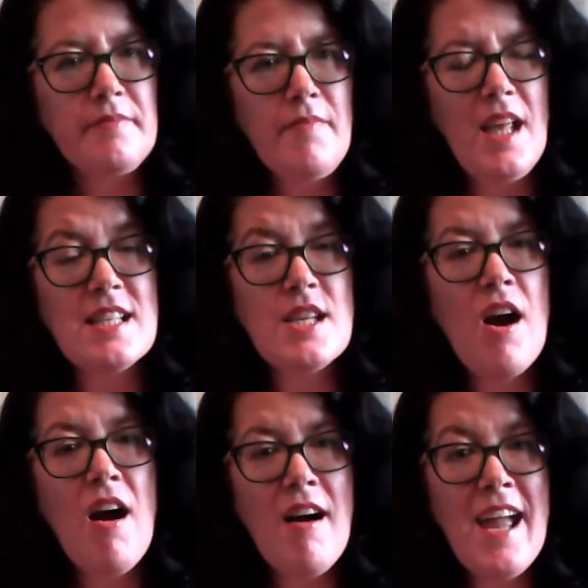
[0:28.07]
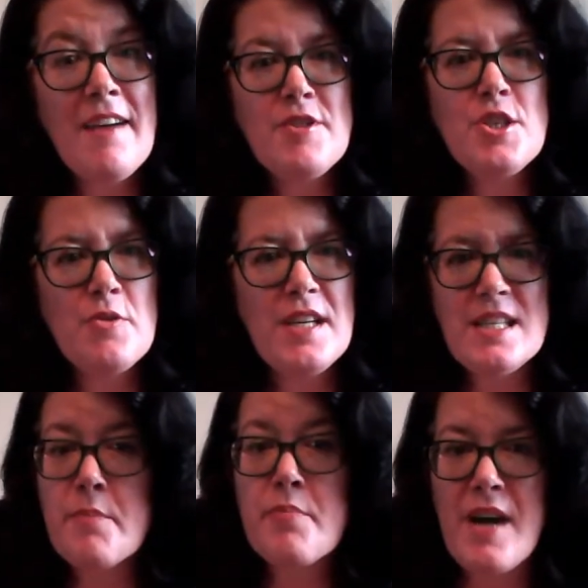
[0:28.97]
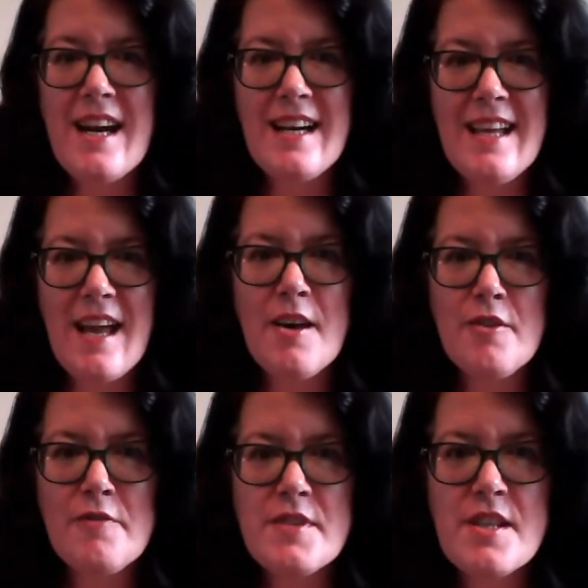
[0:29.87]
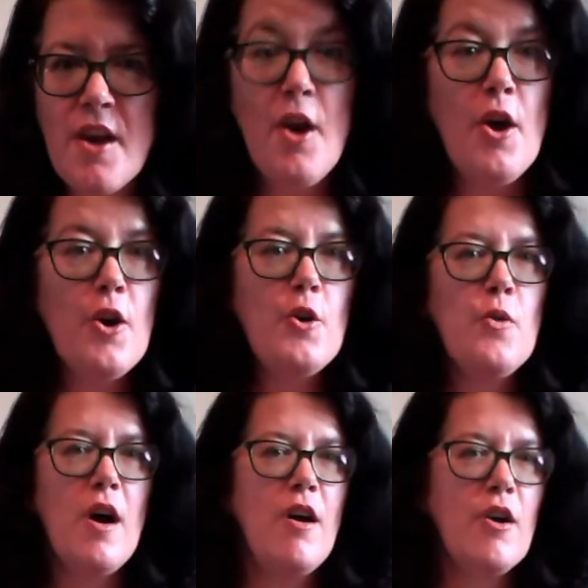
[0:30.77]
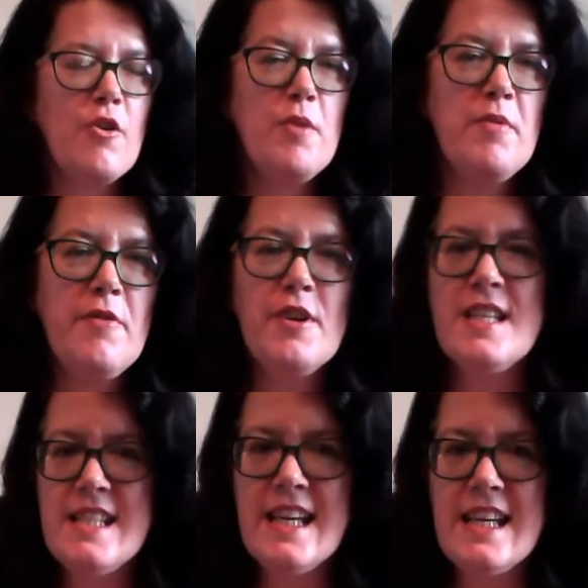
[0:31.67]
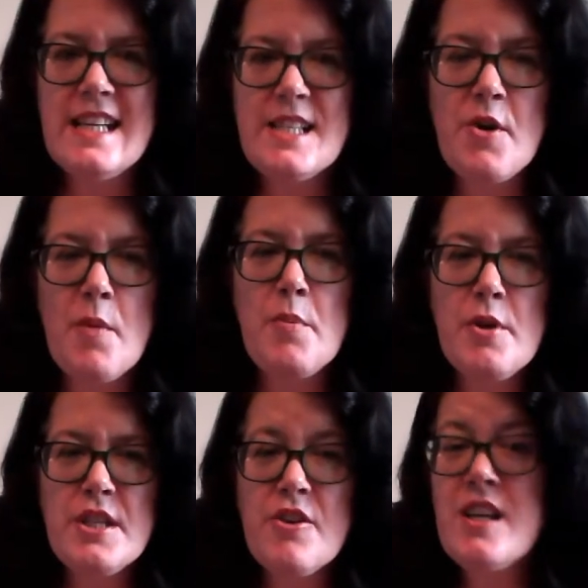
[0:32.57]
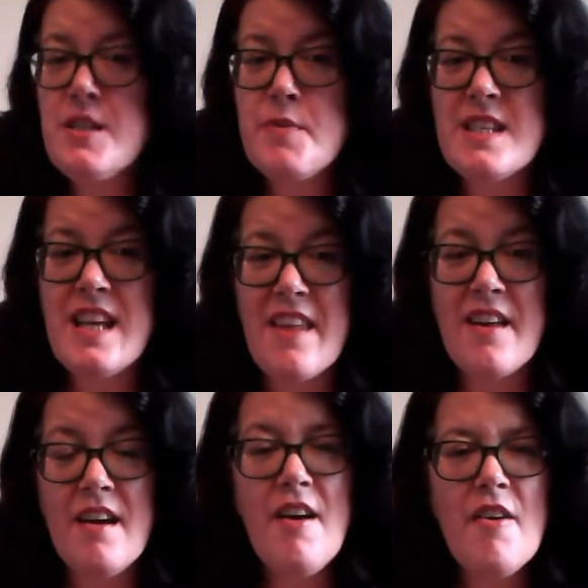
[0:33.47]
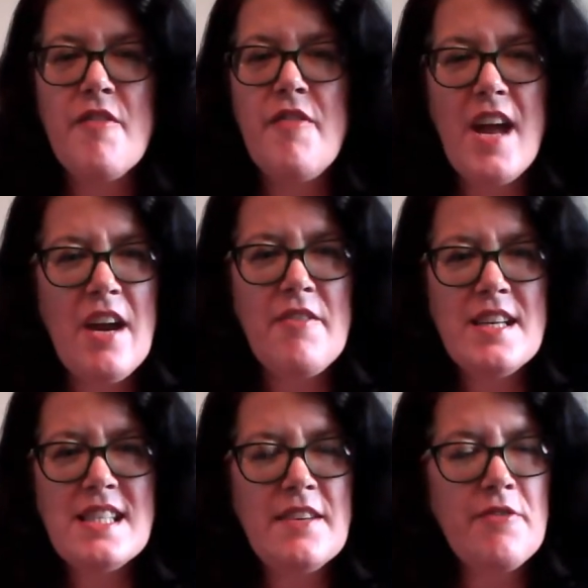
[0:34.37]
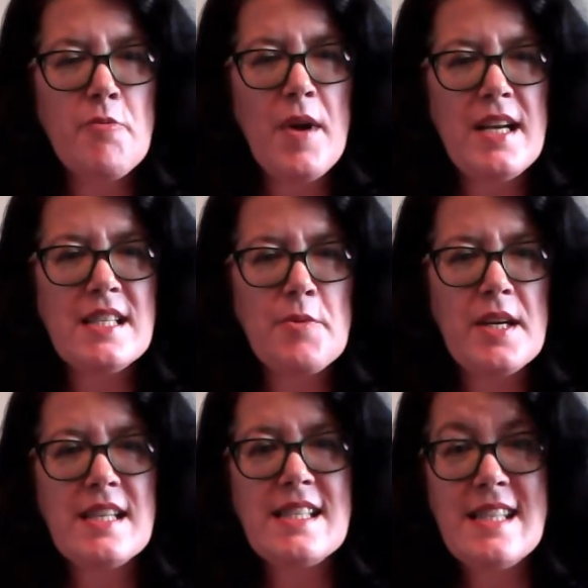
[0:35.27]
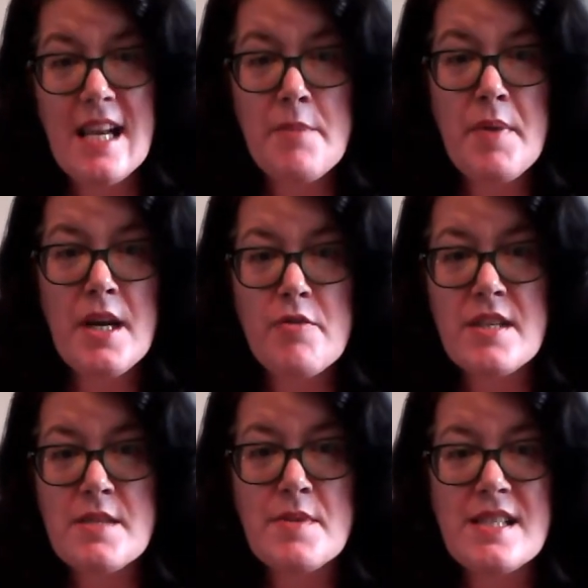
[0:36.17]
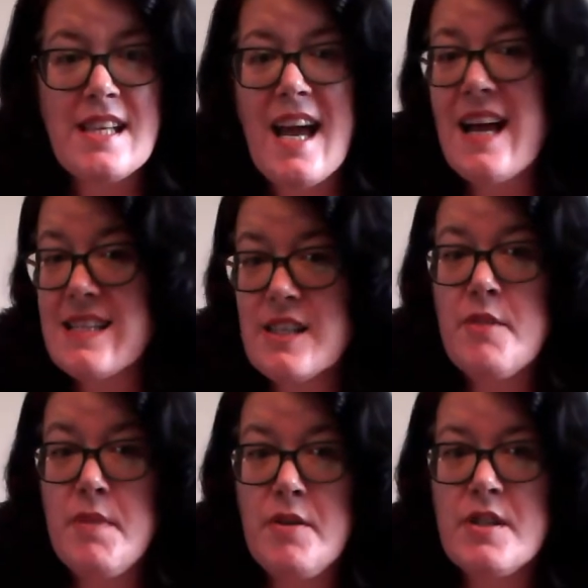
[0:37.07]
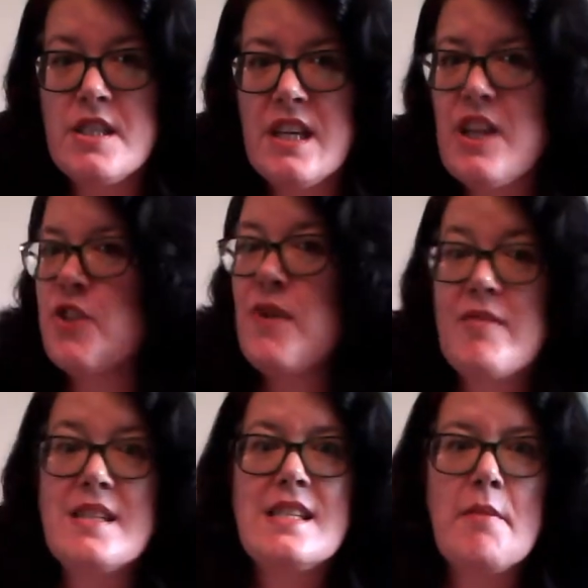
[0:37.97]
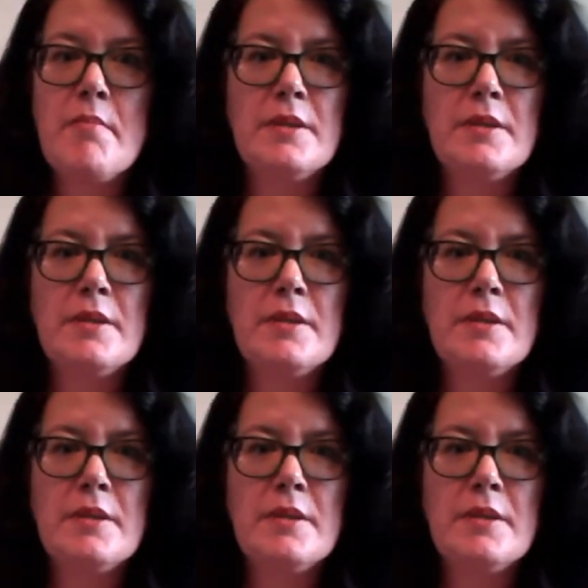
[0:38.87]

So I have joined Brackley Elves, who are a group of volunteers who are trying to put together various different ways that we can celebrate Christmas as a community throughout December.